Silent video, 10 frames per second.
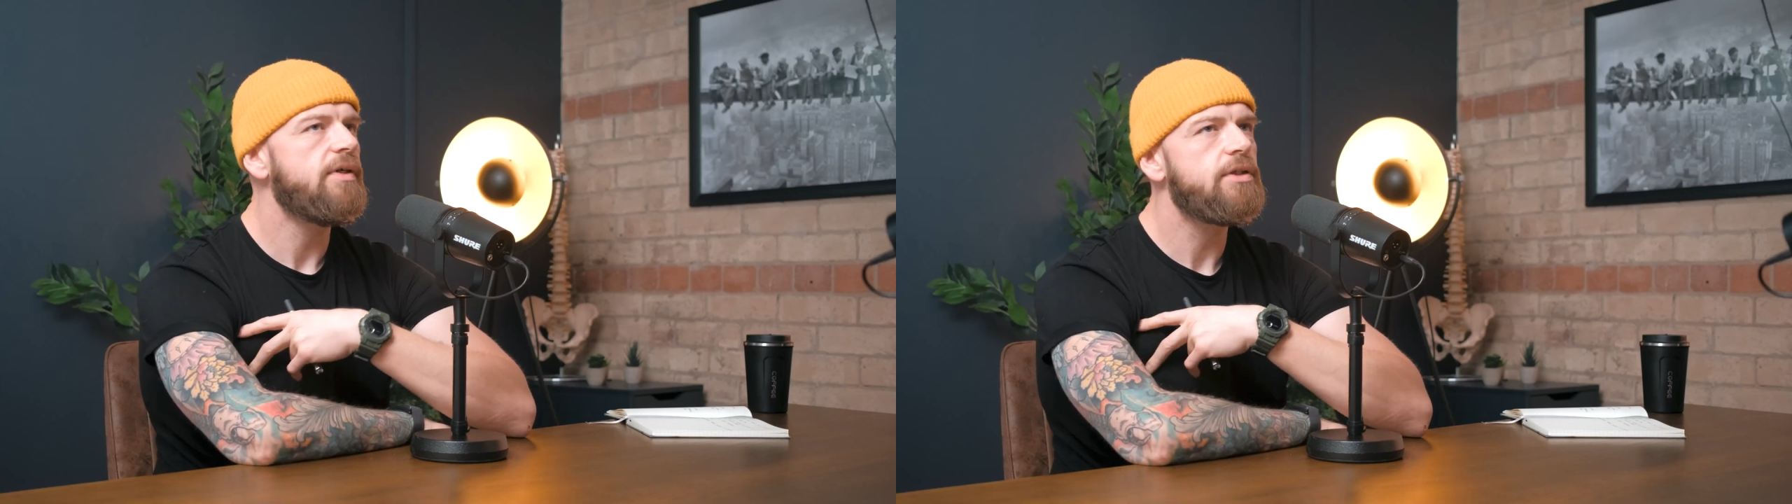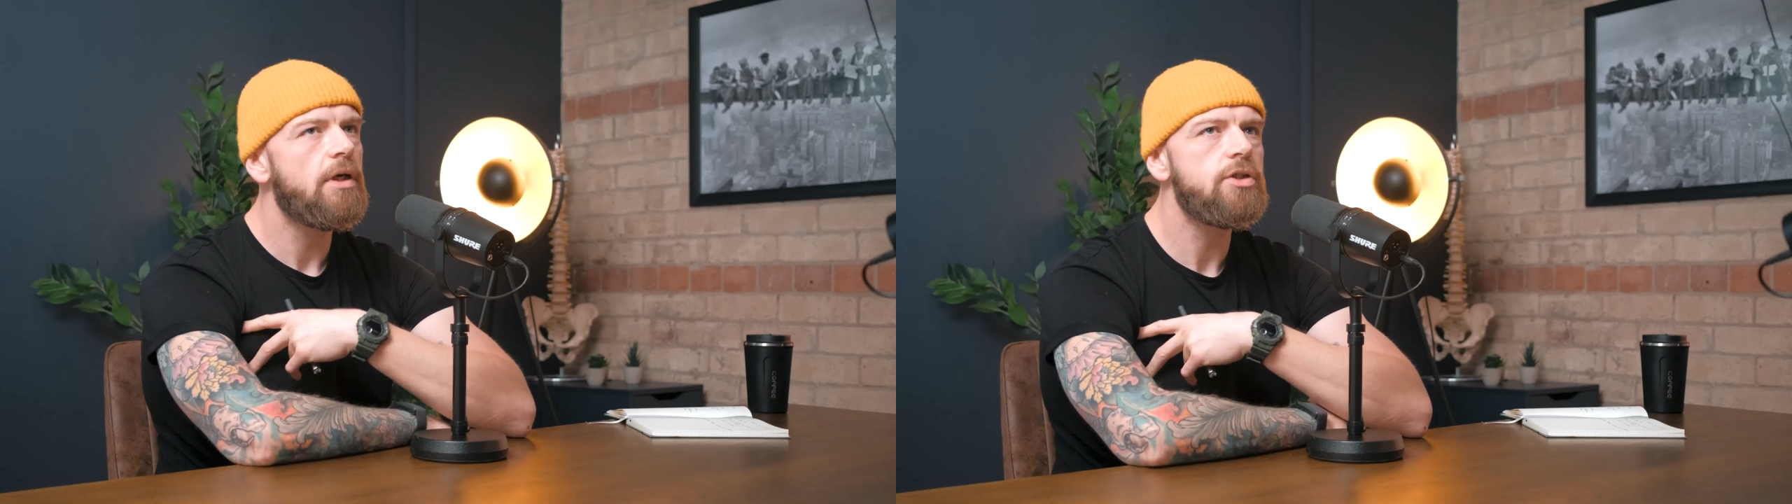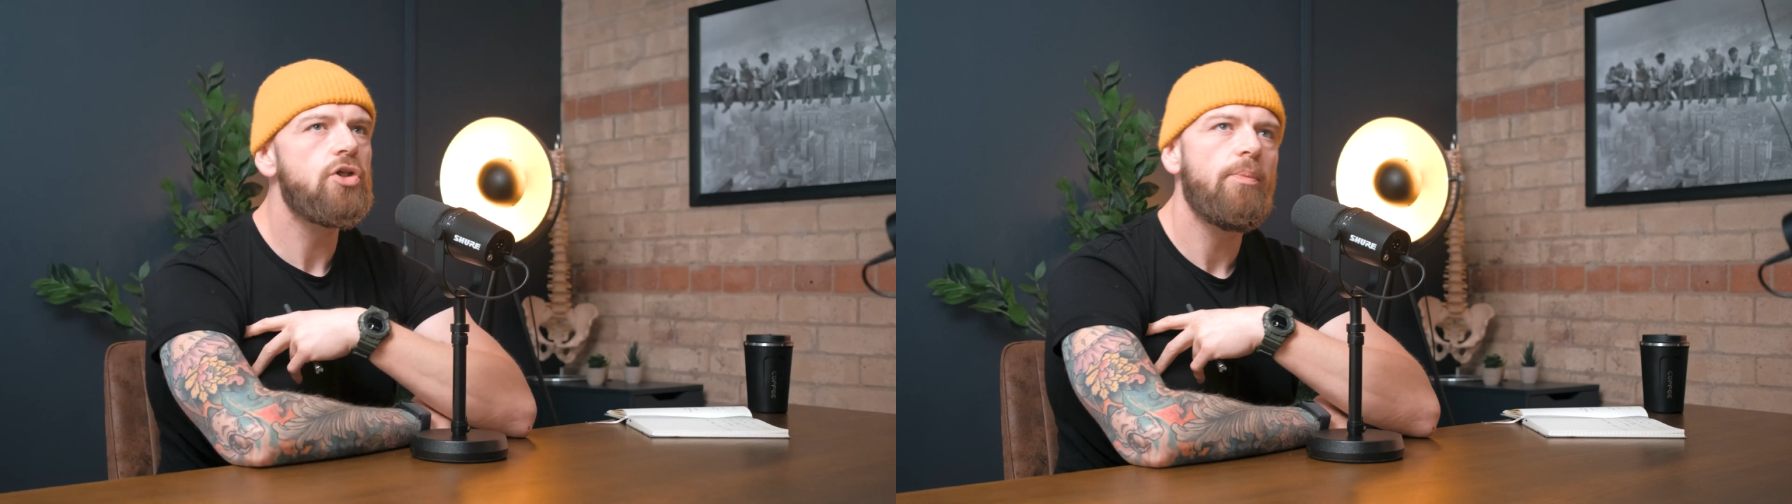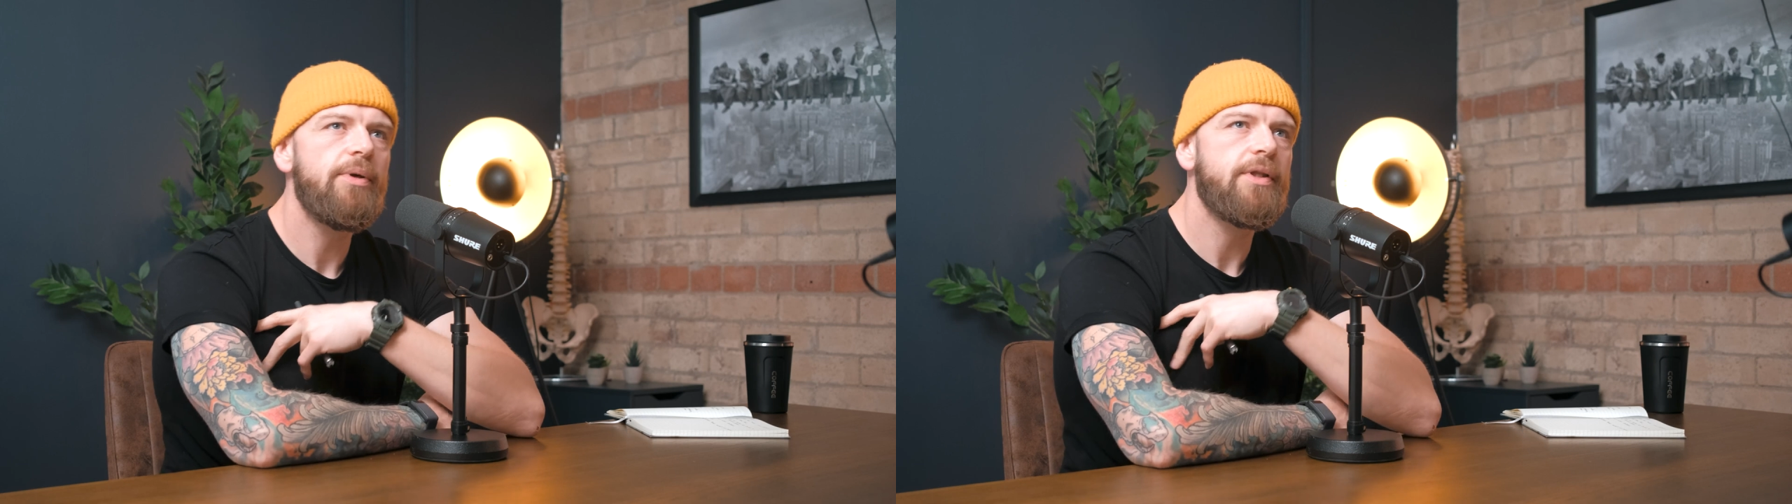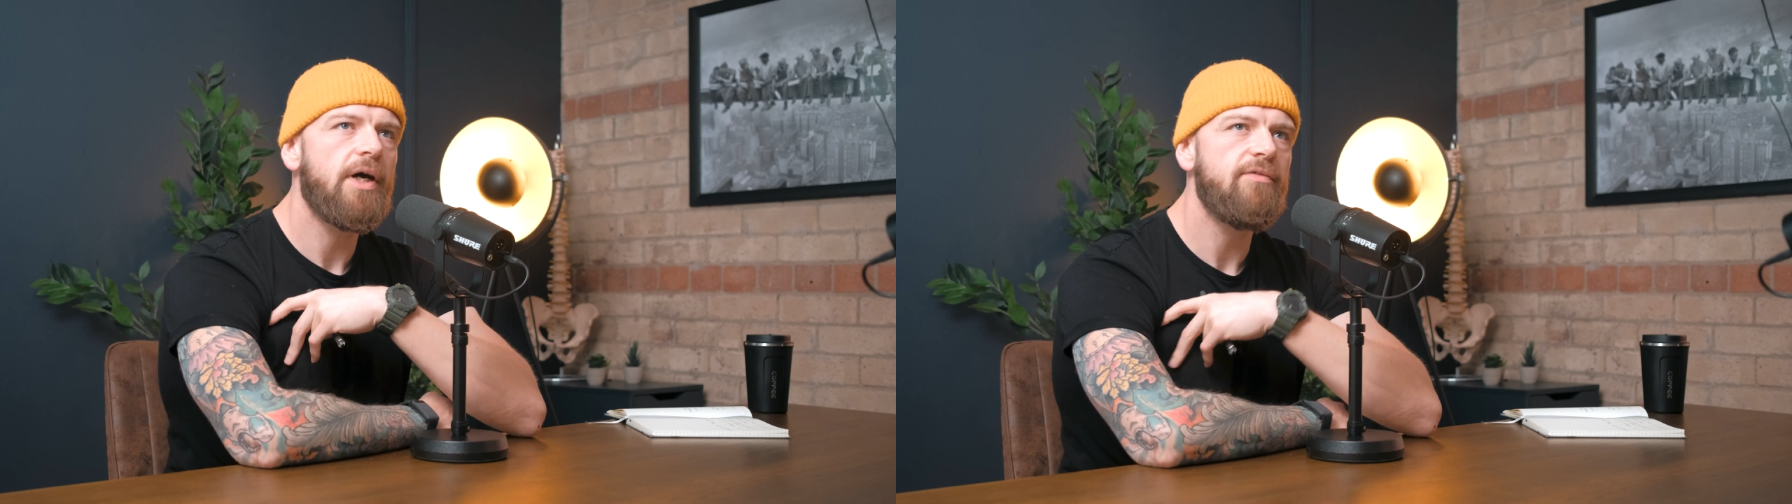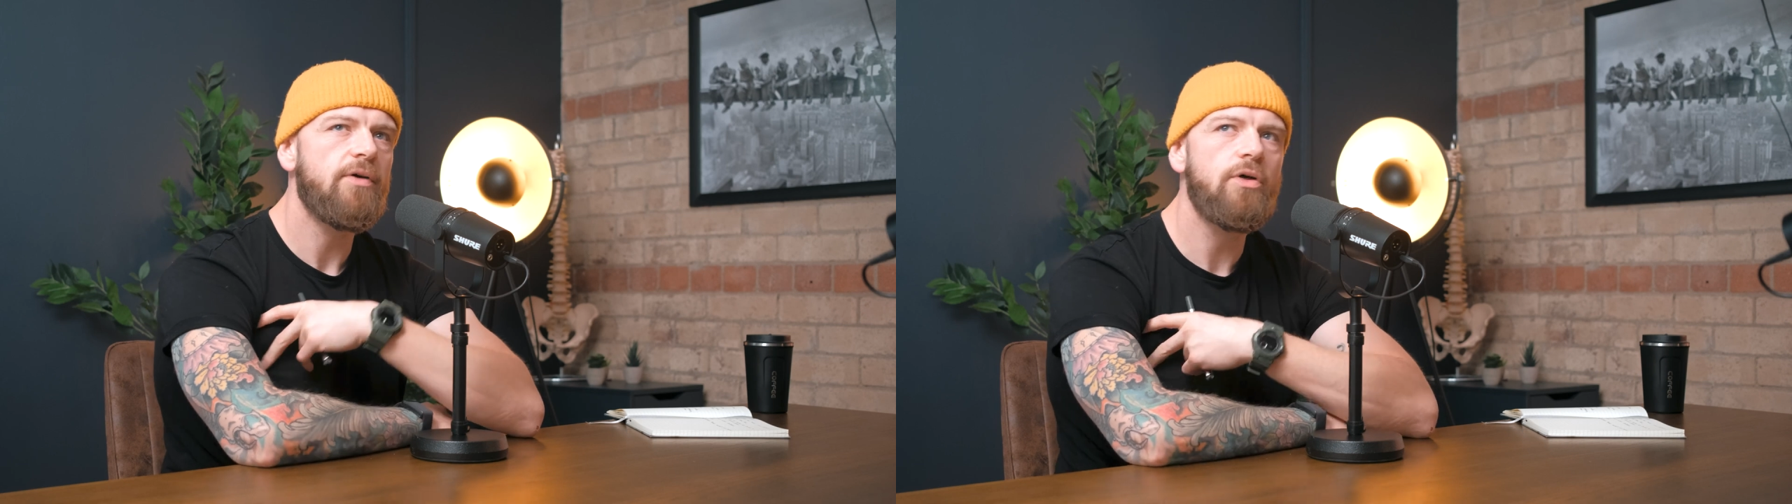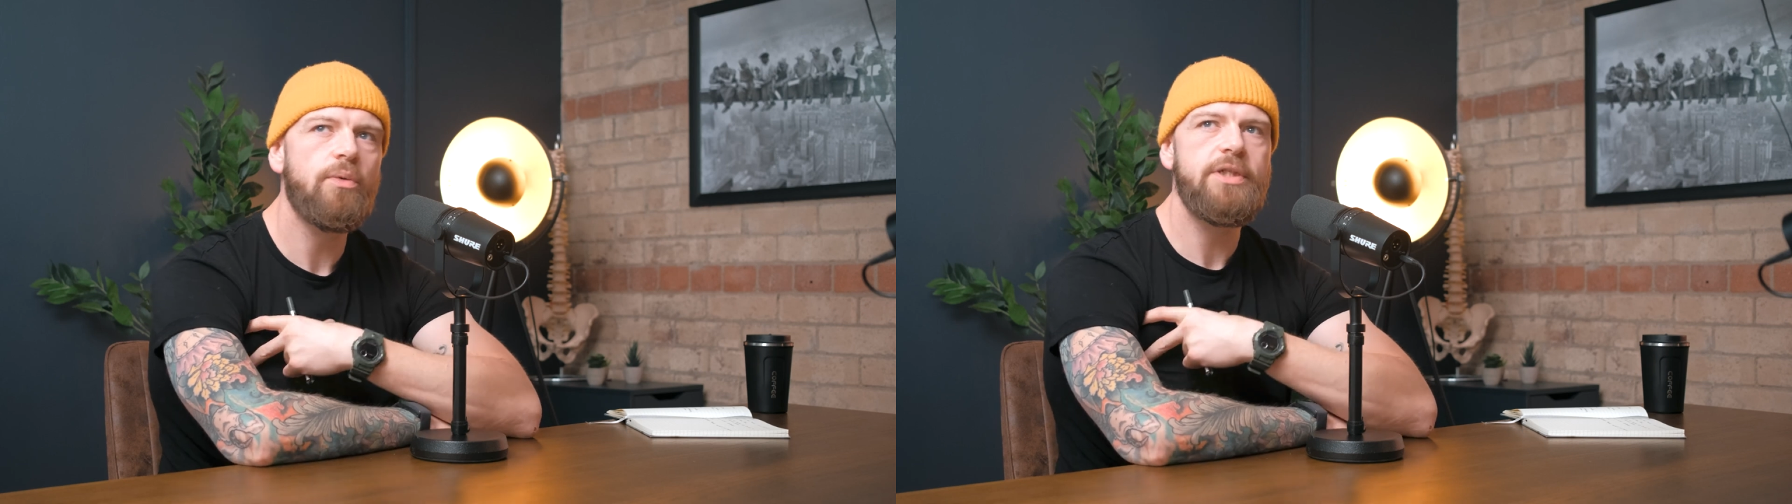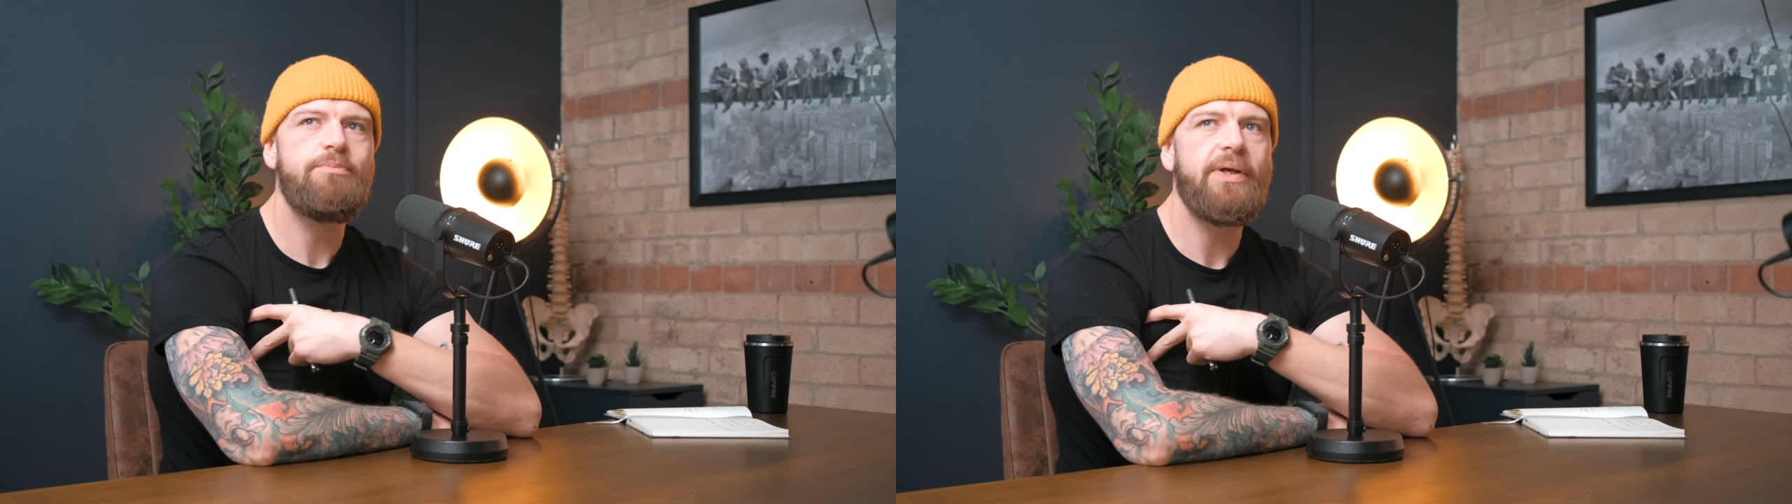it's not a topic that I've
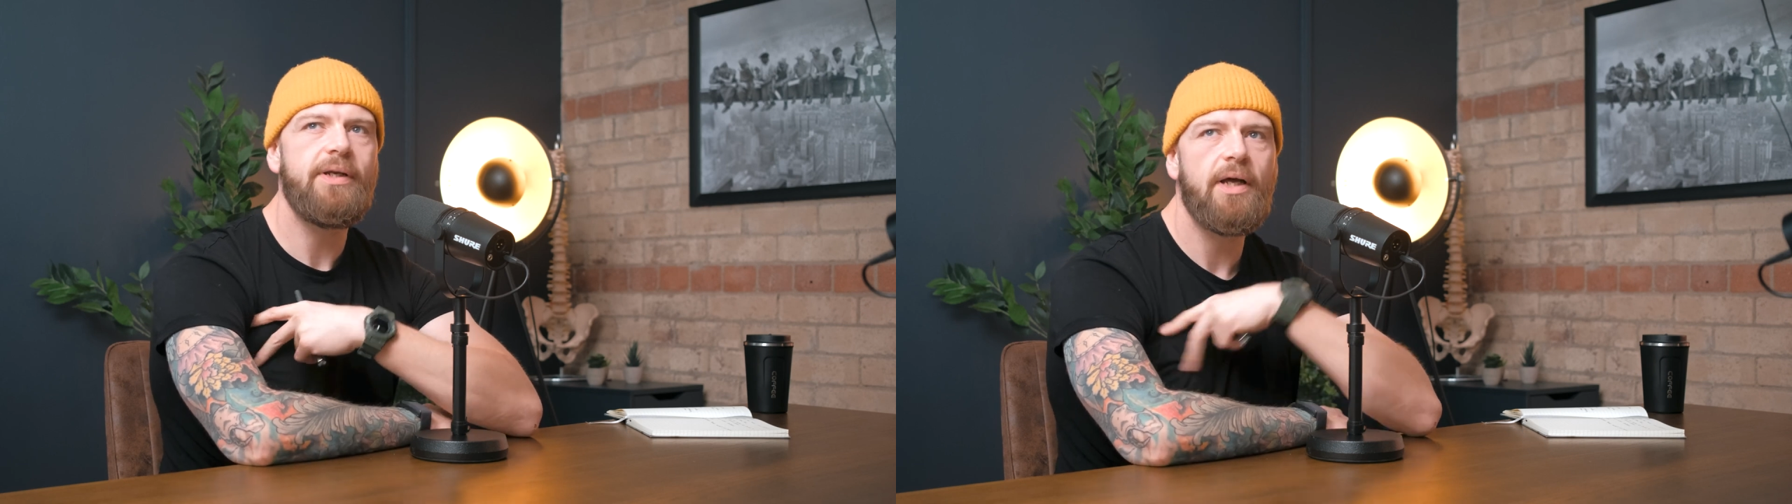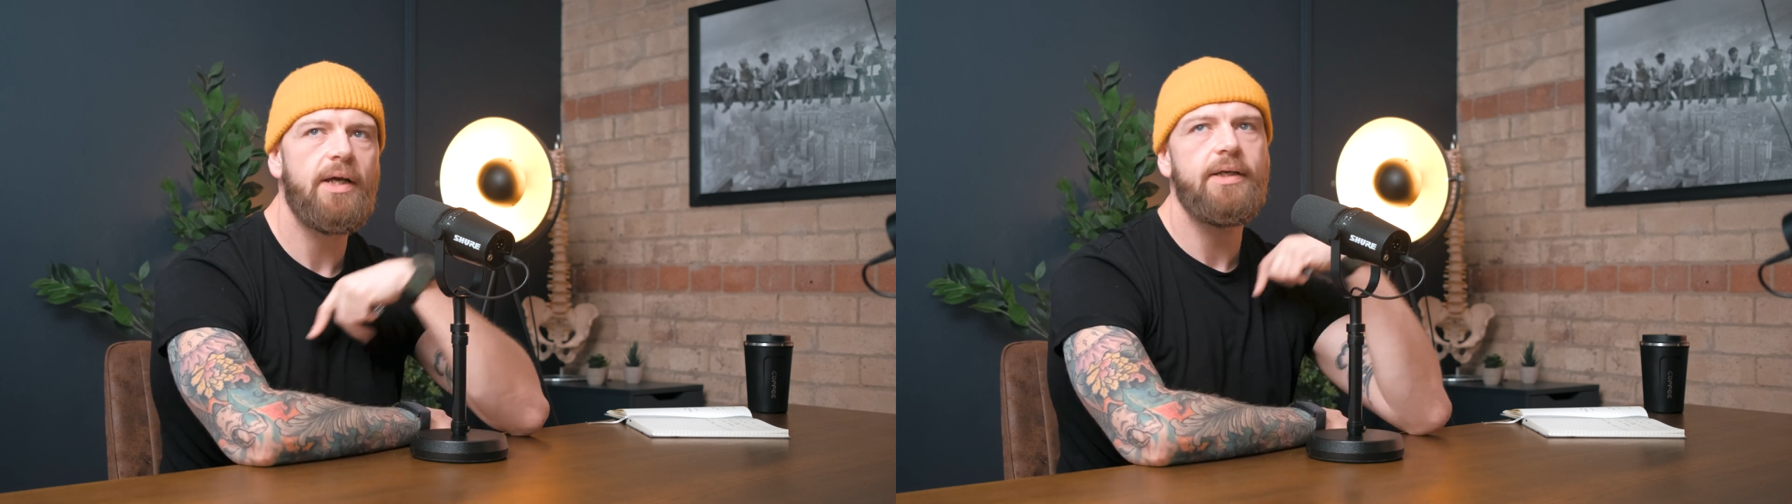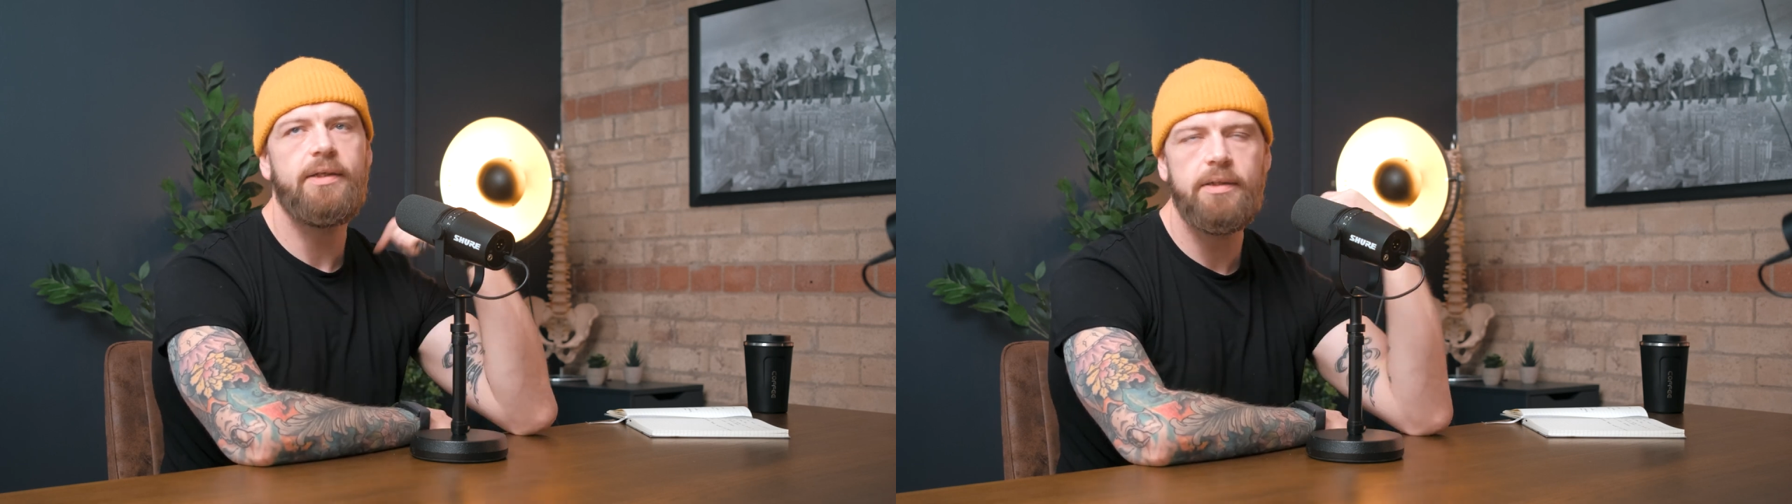always been like,